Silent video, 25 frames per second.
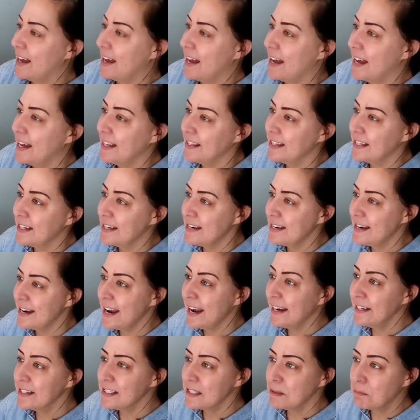And the
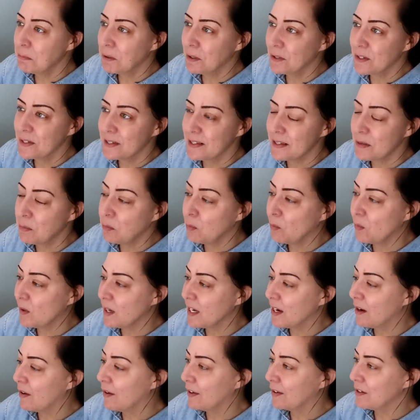next person
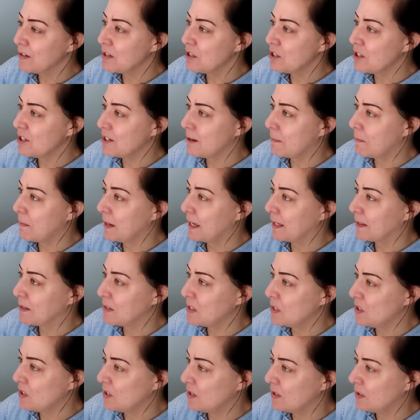we are shipping
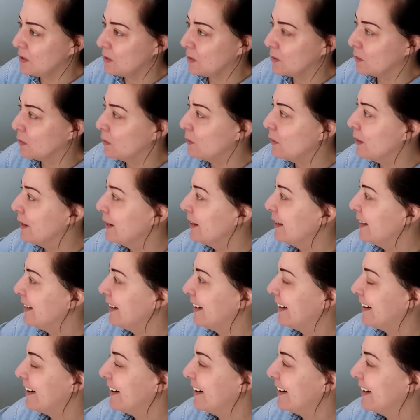to
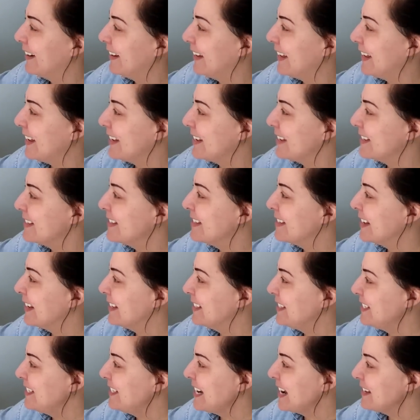is
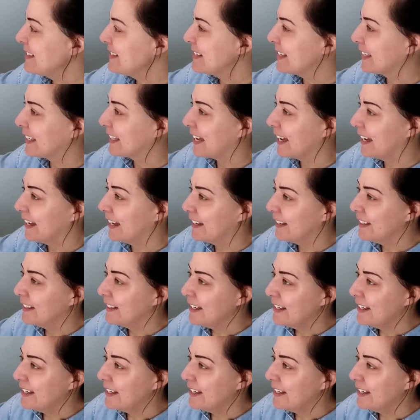Jessica.